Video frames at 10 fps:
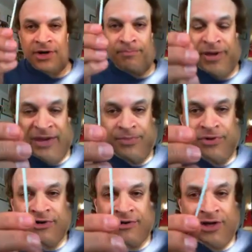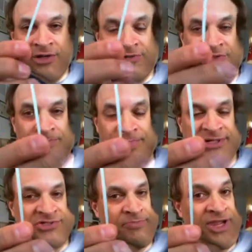a paper, a little
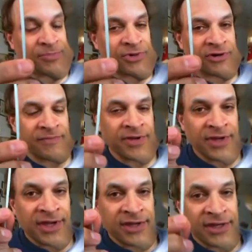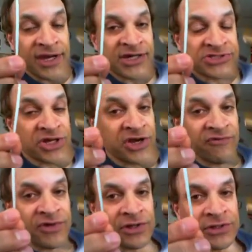piece of paper. Yes,
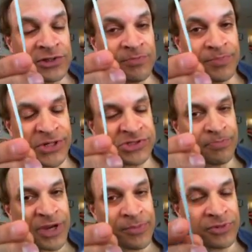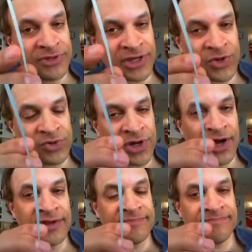every little piece of paper that you
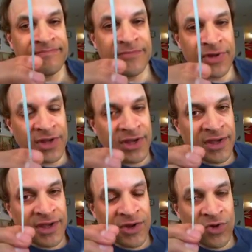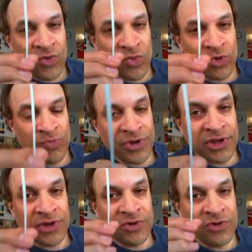cut will
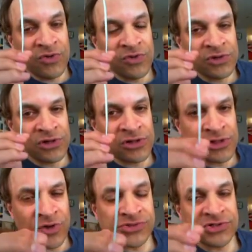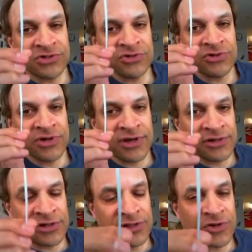bring you closer and
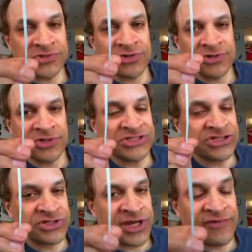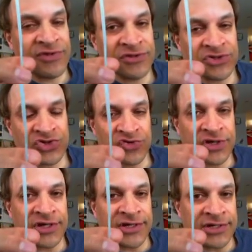closer to saving the
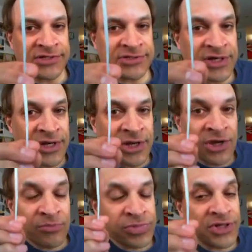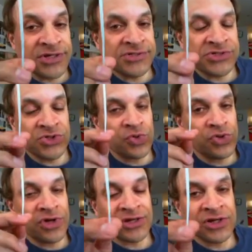trees. Please do
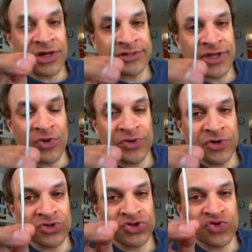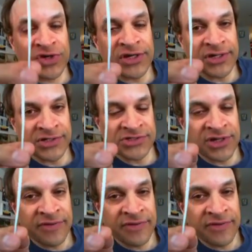not cut down your trees.